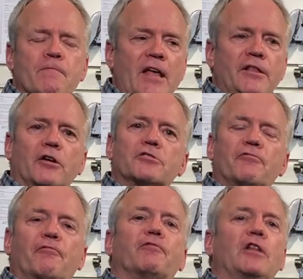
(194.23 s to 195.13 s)
There's
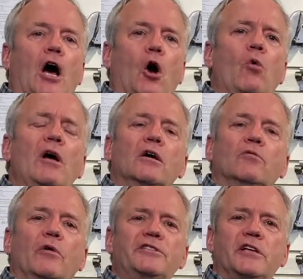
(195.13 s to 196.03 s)
flow,
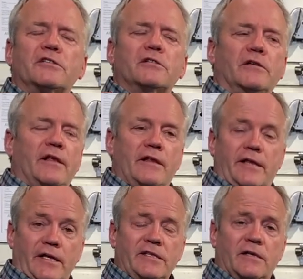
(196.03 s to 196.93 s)
which is
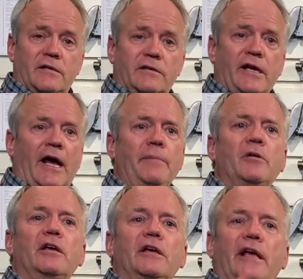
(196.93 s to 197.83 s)
this type.
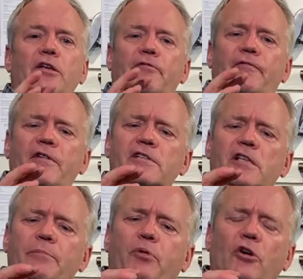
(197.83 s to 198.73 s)
You
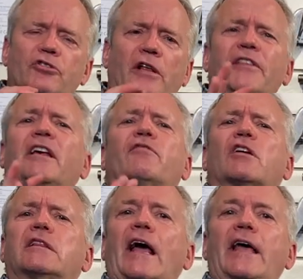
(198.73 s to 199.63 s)
physically push on, think of
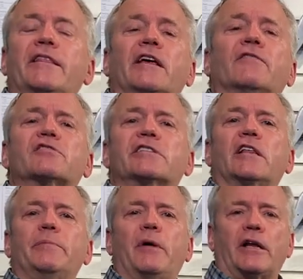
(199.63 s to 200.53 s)
clay, think of
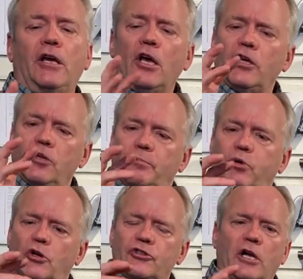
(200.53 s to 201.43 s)
silly putty. You
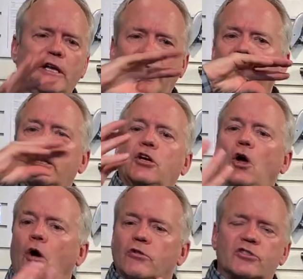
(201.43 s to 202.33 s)
push on it and it
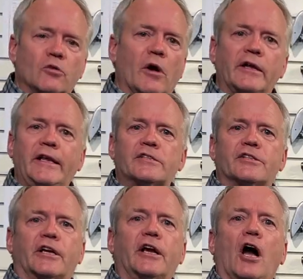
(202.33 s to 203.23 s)
goes to where it needs
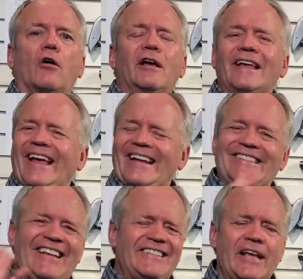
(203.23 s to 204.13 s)
to go and
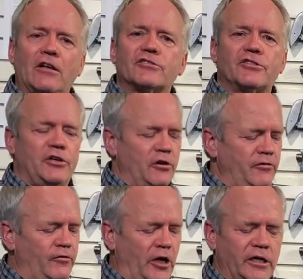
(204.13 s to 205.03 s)
details to your
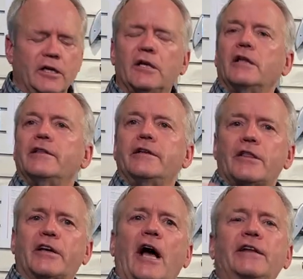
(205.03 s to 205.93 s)
foot. The
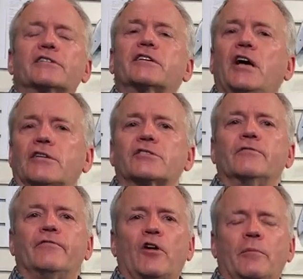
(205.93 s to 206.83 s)
other kind is
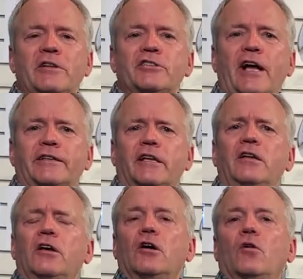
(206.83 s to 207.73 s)
custom foam
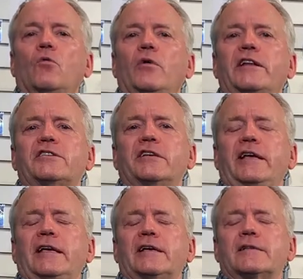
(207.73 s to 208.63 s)
injected, which
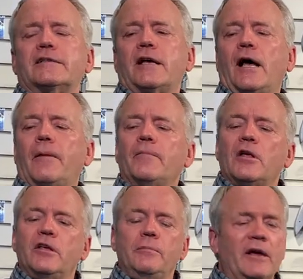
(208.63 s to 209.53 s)
is
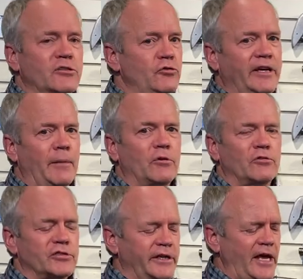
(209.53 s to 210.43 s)
you mix two
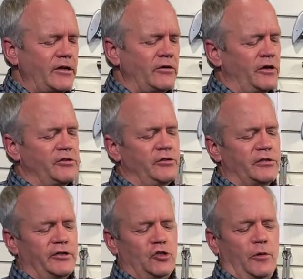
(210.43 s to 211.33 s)
chemicals together. There's
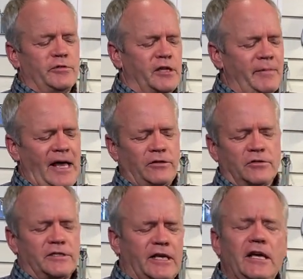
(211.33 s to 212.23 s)
usually tubes in the back,
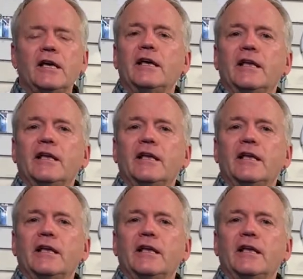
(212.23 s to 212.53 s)
you'll see.